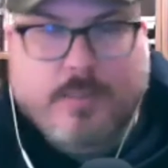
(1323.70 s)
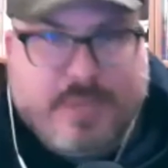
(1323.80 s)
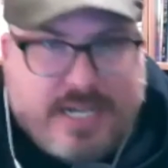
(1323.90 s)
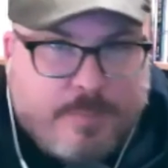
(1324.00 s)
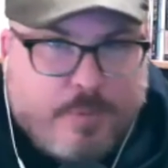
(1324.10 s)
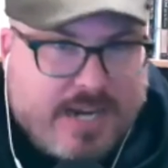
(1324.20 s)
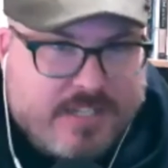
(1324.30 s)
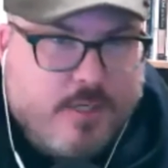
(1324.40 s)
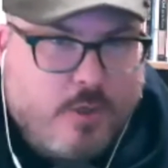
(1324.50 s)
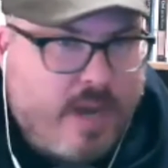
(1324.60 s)
but in a
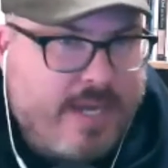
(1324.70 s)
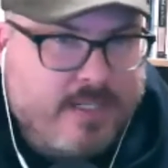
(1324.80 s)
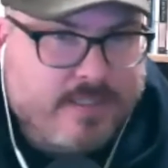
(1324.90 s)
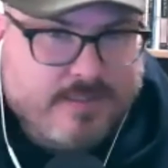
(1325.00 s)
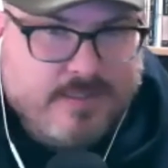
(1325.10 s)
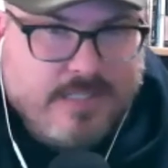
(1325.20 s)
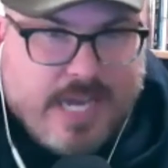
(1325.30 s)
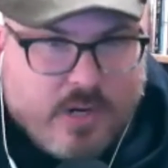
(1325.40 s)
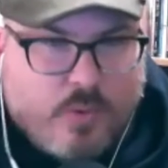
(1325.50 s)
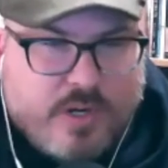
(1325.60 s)
practical way.
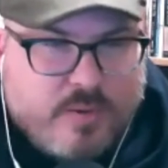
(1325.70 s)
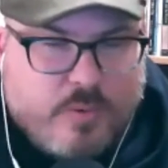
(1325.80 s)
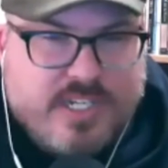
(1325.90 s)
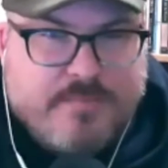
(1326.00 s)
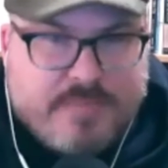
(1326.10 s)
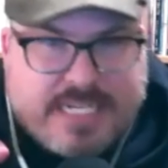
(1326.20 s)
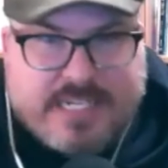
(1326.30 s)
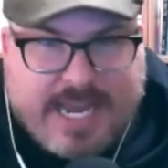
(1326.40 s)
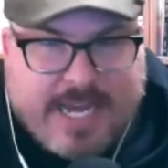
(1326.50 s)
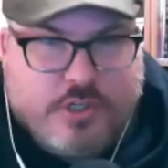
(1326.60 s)
What does it mean
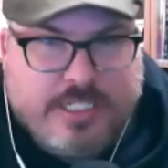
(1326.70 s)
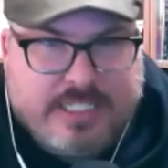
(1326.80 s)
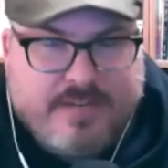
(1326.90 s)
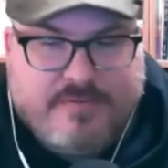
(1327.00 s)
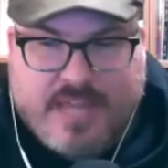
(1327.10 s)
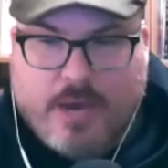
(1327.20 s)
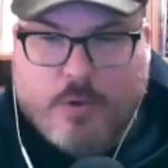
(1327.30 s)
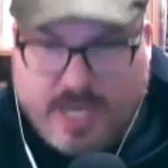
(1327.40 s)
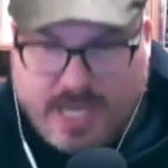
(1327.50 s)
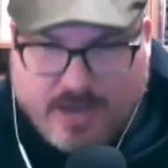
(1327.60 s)
to actually live that
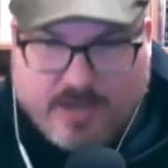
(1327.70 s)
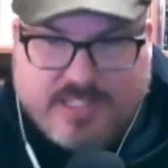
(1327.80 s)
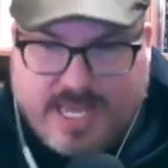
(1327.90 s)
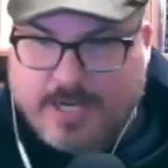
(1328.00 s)
way? How does that